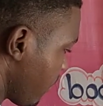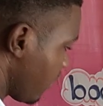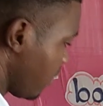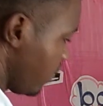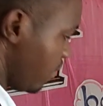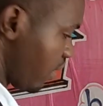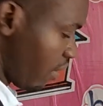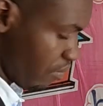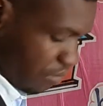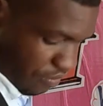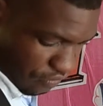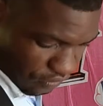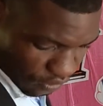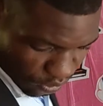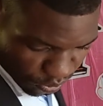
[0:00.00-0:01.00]
Number
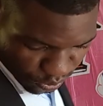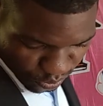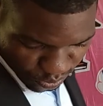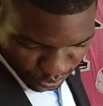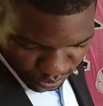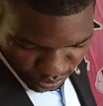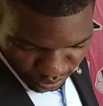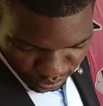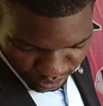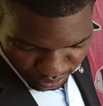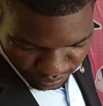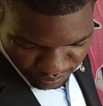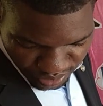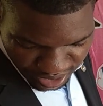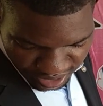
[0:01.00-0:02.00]
four will
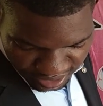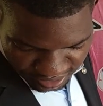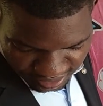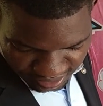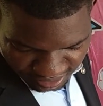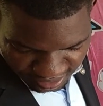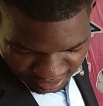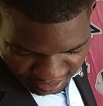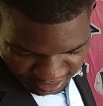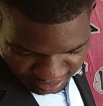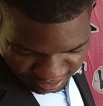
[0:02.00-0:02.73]
be